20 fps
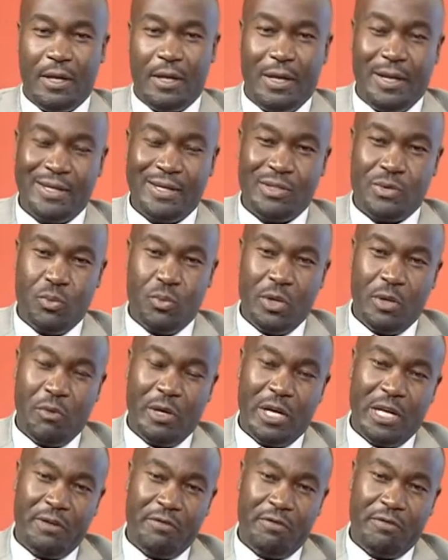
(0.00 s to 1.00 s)
last week we
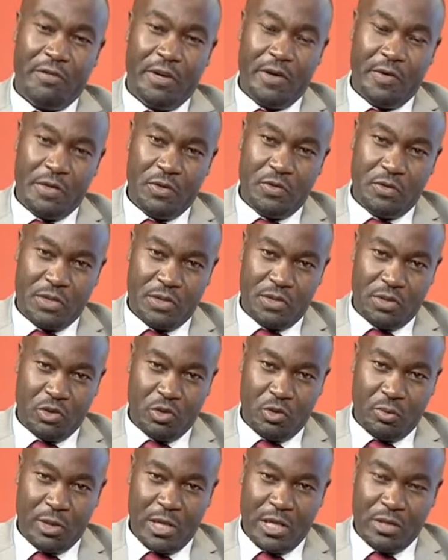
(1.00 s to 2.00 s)
had a very interesting
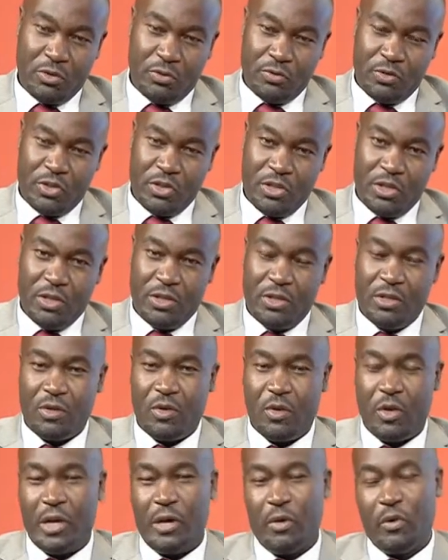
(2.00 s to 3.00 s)
topic. As you've seen
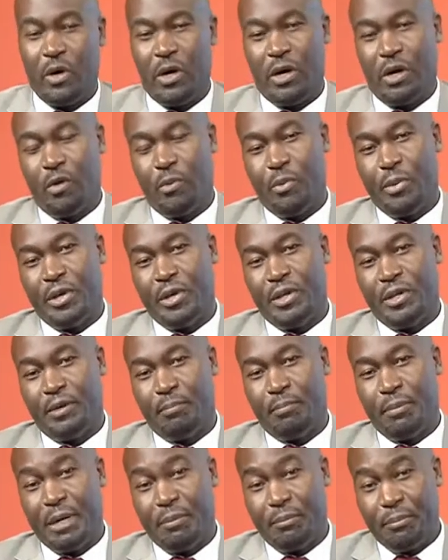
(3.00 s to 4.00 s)
on our opening
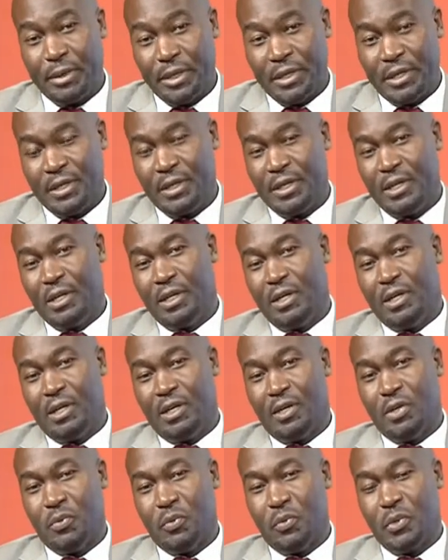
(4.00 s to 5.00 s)
bumper,
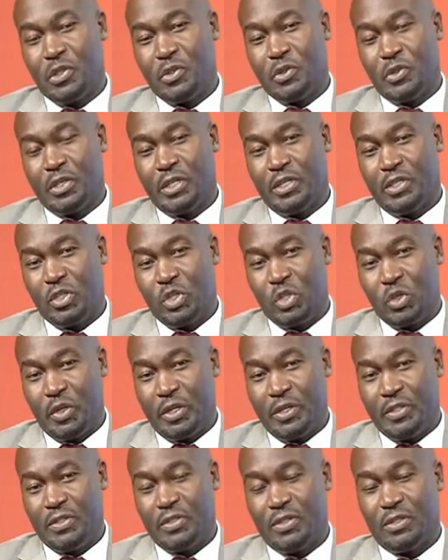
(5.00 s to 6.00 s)
we're talking
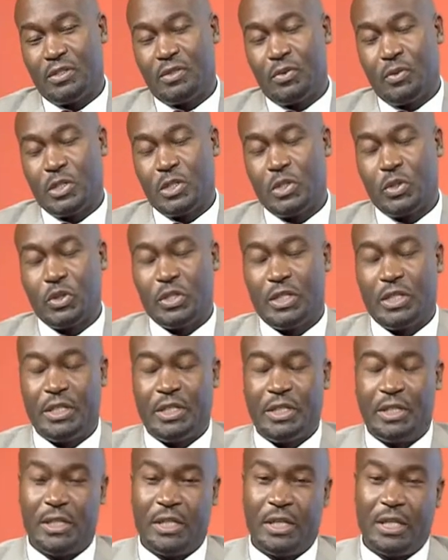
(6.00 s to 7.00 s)
insurance, we're
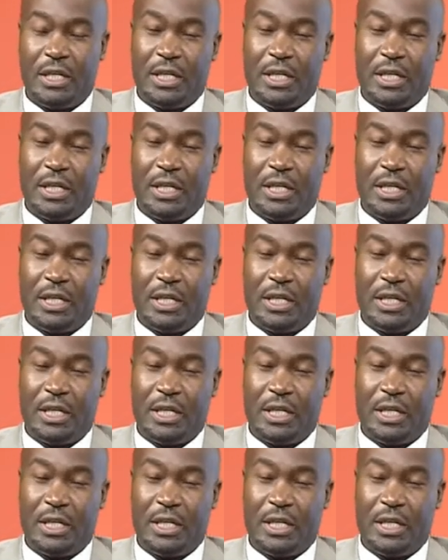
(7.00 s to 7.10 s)
talking